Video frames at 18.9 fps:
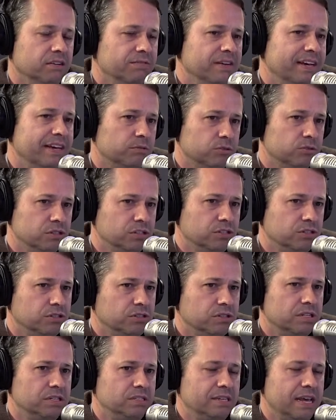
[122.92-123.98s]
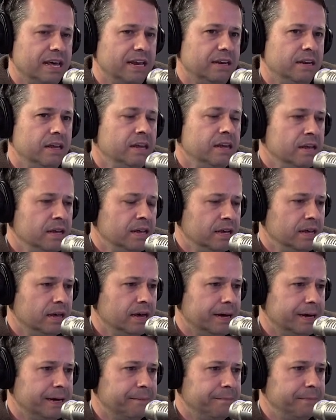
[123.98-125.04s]
of acquisitions that he's headed.
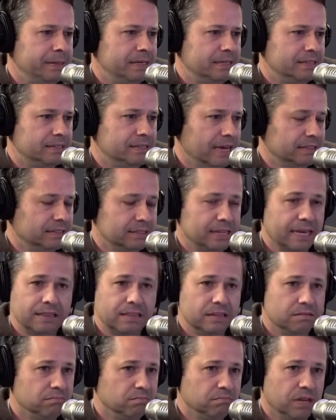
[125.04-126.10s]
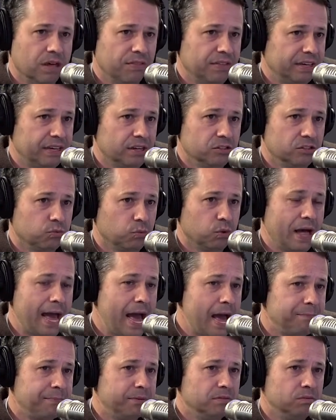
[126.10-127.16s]
It's not to say that nothing else will
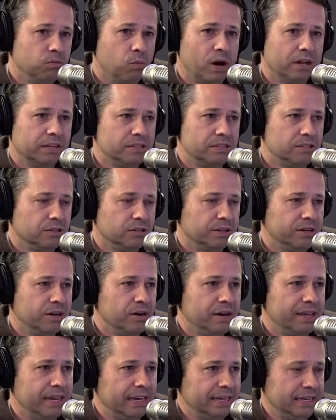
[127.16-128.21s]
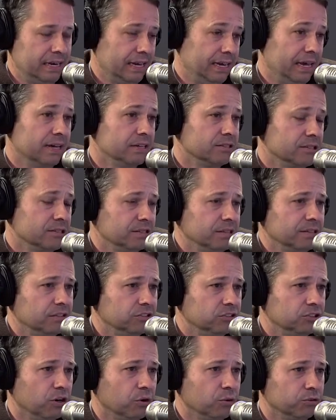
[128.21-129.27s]
happen while he's still there, and I honestly think that
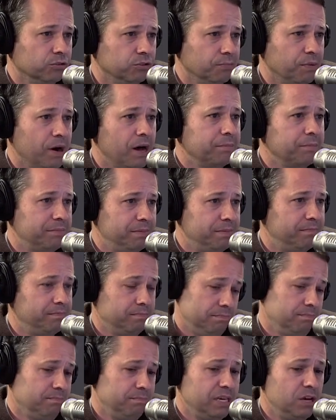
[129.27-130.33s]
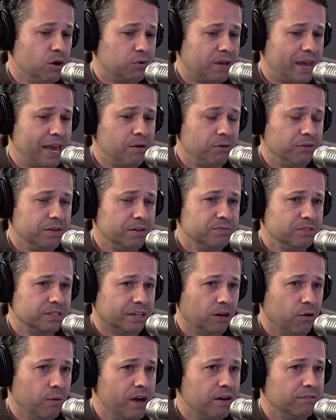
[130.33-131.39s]
shareholders would probably be okay with him
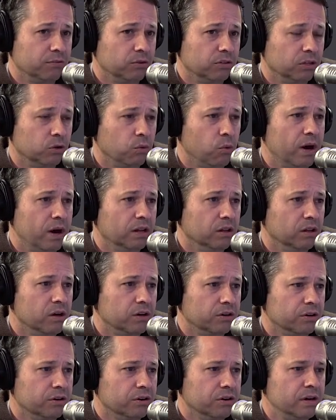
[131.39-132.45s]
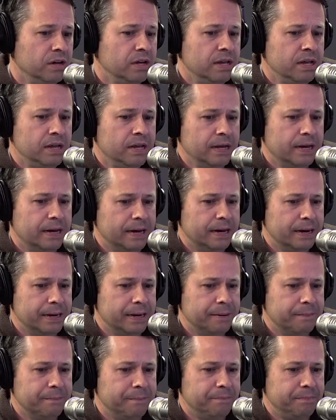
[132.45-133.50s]
sticking around for a little while longer.
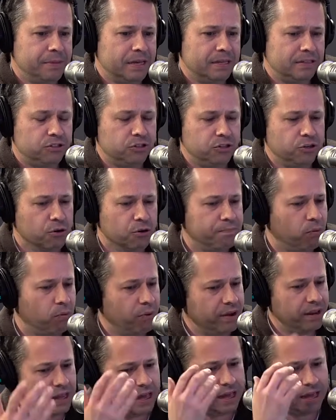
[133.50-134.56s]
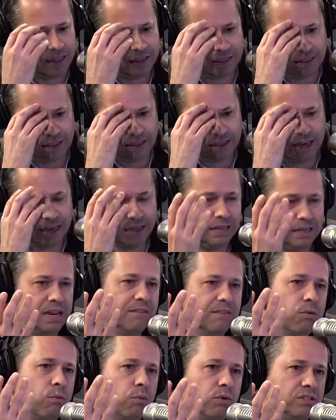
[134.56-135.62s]
To your point, yeah, you
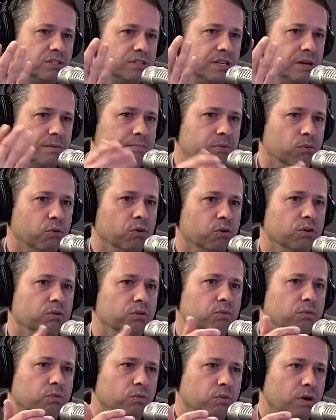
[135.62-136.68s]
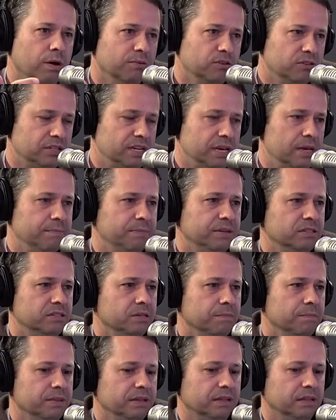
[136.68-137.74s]
never want to see a board rubber stamping
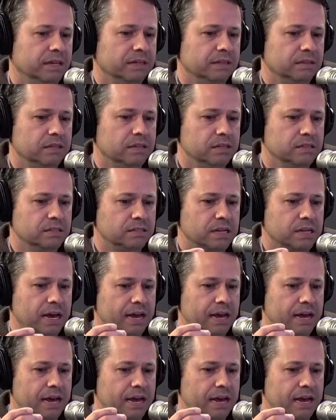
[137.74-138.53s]
something like this.